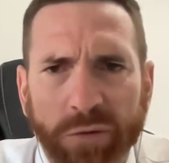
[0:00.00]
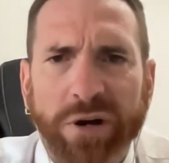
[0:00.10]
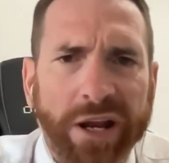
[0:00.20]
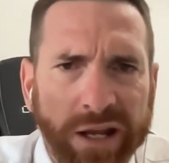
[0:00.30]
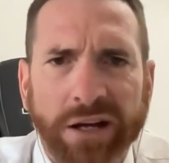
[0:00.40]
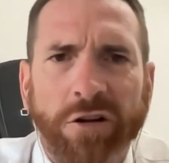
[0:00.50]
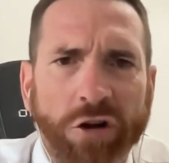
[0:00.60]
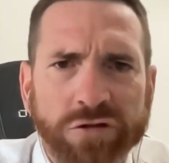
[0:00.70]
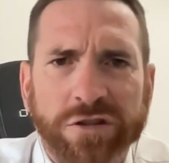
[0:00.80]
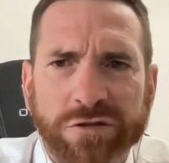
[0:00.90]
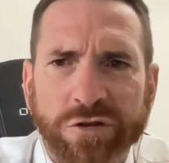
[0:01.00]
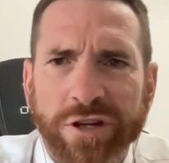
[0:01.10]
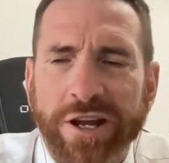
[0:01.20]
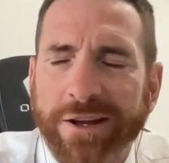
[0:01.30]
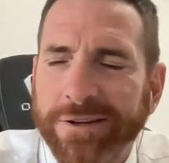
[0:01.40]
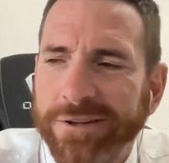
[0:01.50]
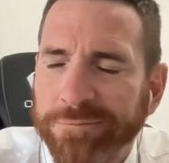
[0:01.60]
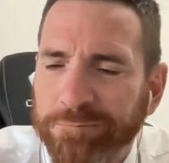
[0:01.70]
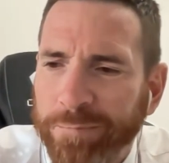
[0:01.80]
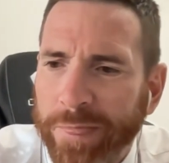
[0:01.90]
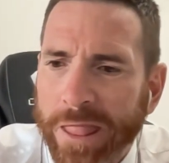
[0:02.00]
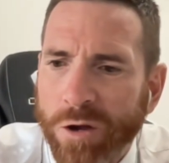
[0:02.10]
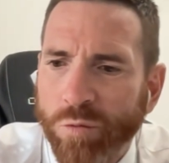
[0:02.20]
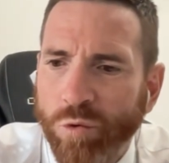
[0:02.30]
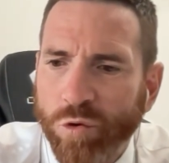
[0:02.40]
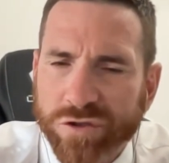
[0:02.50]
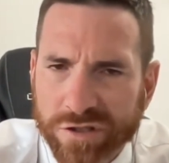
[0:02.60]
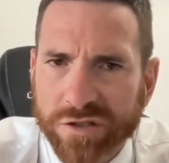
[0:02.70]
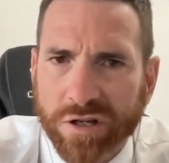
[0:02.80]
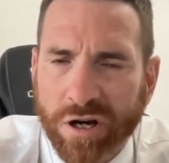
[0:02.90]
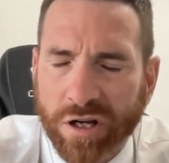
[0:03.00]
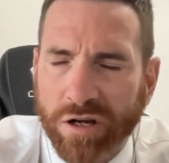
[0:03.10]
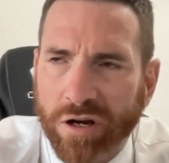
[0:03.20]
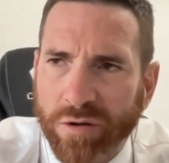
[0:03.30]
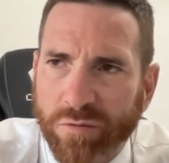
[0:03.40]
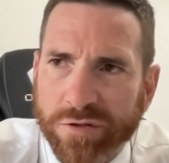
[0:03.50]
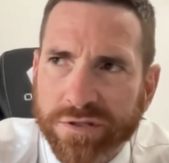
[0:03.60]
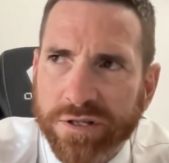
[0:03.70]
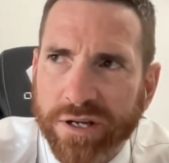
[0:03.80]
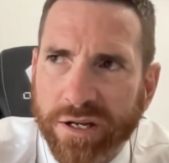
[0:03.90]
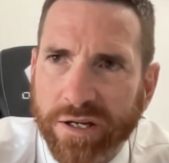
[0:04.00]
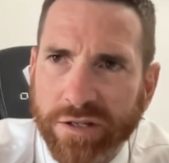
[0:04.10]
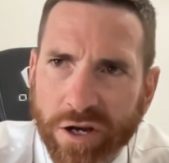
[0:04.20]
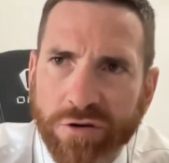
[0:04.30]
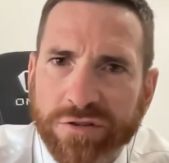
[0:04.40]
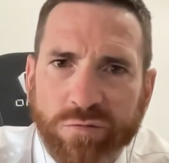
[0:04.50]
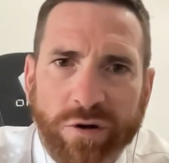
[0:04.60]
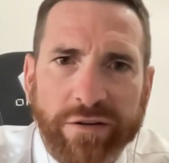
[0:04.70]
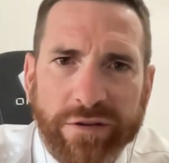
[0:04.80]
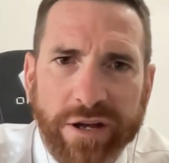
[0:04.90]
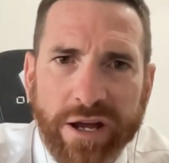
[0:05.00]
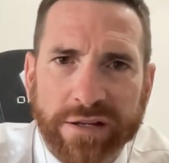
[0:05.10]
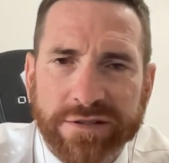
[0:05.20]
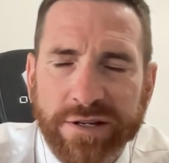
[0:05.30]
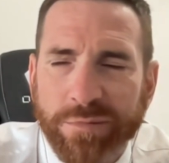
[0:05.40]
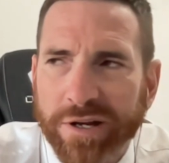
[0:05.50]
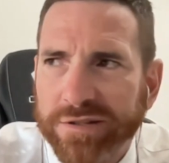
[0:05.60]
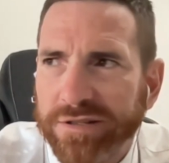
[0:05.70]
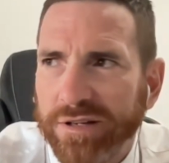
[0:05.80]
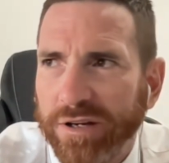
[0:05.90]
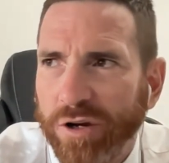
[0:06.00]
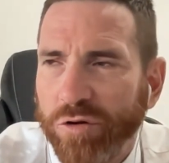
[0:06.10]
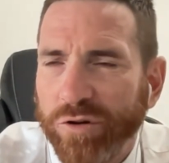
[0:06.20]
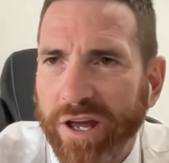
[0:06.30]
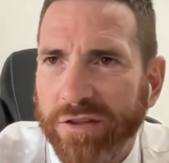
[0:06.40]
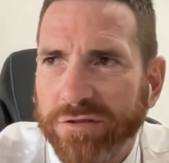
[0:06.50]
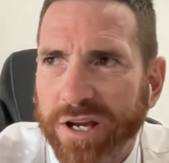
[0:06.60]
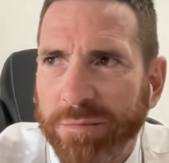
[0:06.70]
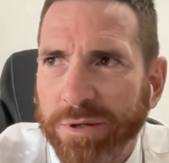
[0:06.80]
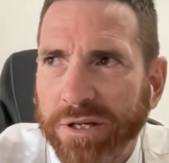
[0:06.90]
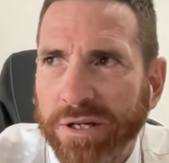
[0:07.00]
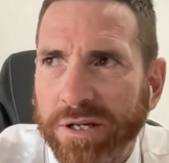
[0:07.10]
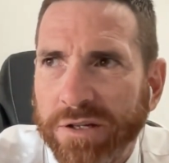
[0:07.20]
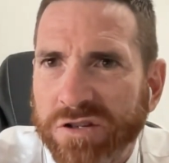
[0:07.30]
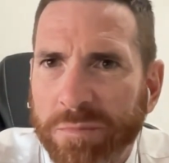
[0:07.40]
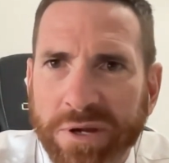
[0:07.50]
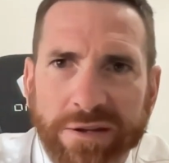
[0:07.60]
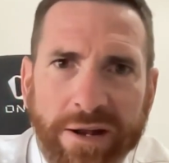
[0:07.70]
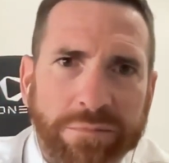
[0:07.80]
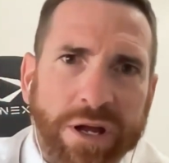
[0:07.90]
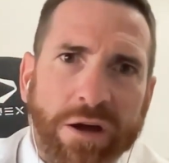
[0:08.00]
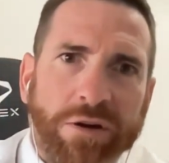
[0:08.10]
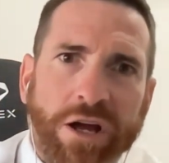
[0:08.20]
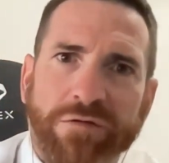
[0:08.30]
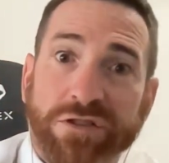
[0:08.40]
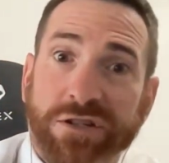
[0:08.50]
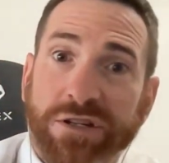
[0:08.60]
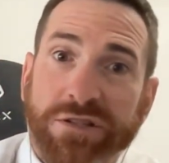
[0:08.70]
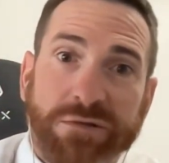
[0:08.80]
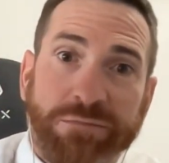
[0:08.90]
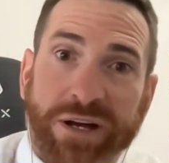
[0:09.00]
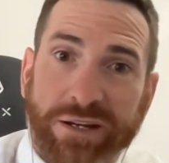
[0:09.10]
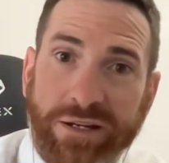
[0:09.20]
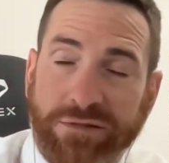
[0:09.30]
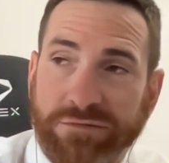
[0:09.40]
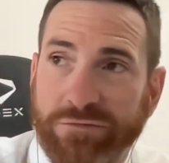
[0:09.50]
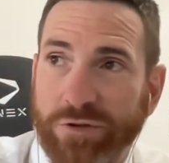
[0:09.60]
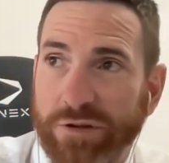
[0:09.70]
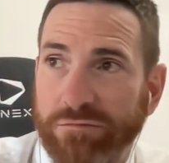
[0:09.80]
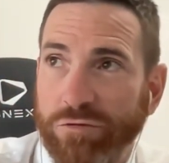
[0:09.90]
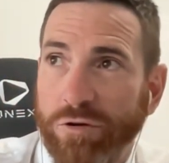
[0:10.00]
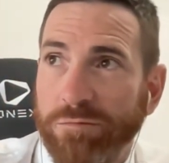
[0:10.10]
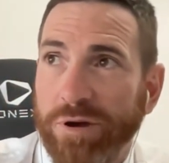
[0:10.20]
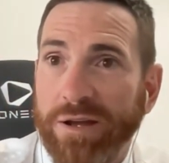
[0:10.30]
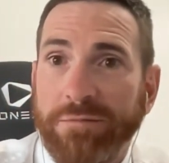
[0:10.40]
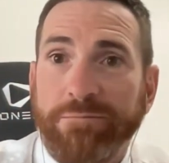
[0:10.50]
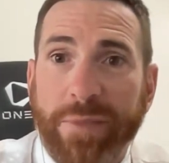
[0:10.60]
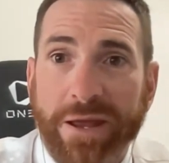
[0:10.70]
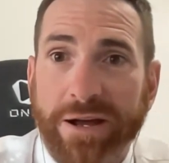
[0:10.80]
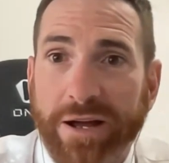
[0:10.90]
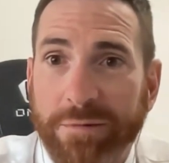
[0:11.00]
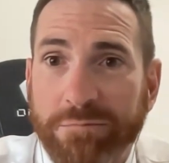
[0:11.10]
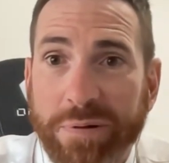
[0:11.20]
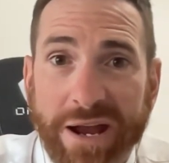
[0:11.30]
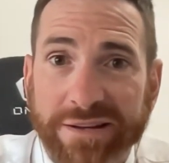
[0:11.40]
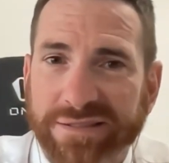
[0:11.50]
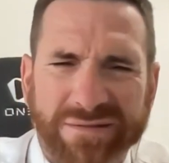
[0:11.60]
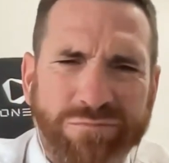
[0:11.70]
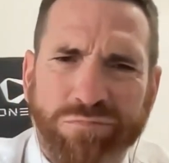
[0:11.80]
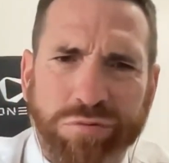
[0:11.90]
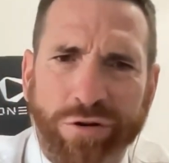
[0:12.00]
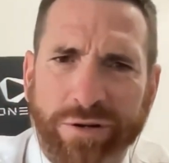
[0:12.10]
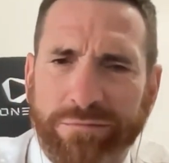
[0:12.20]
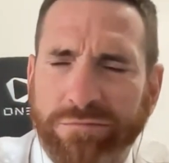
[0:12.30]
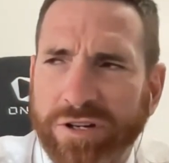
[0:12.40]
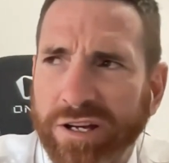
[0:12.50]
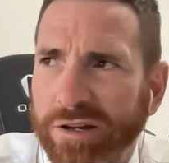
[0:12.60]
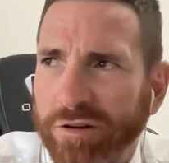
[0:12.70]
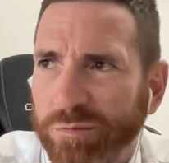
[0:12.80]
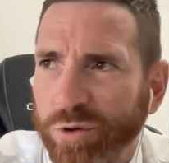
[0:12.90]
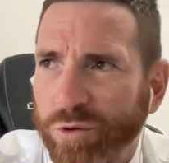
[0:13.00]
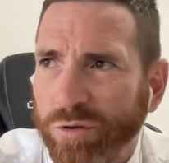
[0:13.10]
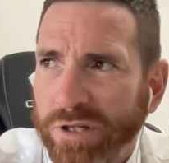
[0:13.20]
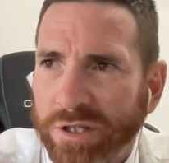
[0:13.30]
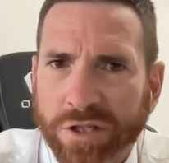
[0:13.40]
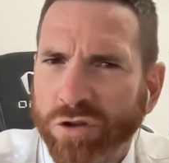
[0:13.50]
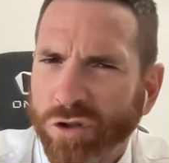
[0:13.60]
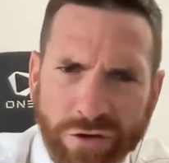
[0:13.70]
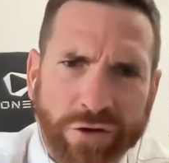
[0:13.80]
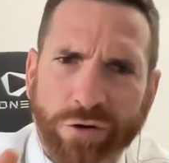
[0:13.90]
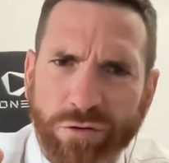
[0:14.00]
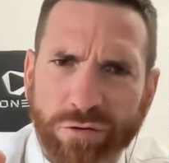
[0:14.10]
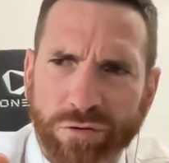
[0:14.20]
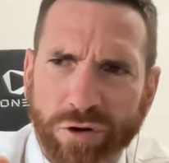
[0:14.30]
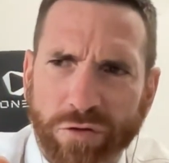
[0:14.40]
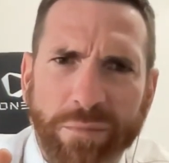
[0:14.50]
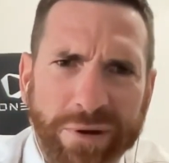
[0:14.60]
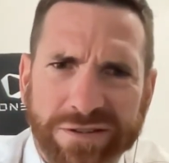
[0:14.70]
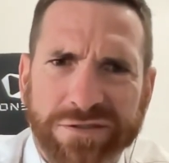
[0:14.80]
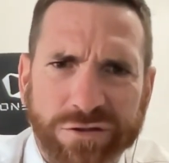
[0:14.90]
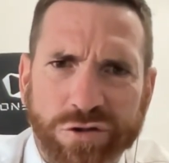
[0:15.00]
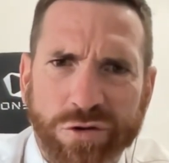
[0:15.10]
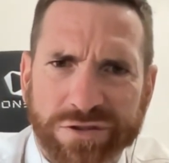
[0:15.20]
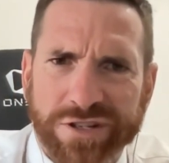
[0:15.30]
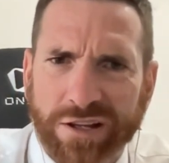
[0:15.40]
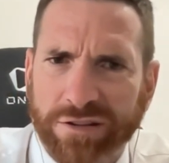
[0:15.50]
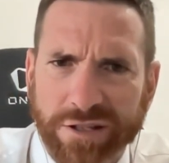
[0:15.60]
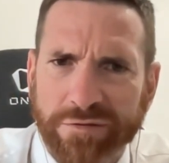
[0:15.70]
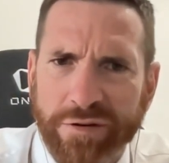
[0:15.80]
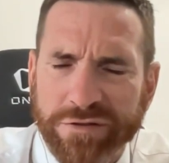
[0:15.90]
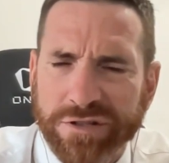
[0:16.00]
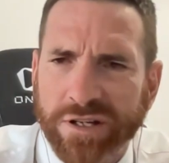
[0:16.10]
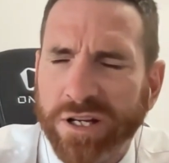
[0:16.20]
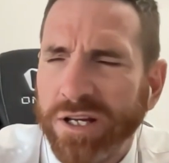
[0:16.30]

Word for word: we're getting closer to the end. And Wolsey, this is the kind of guy he was he noticed one of the, our teammates, a guy called Nathan Chapman. Chappie ended up going overseas and punting for the Green Bay uh, Packers. Brilliant kick of the ball. Not the not the best endurance athlete you've ever seen.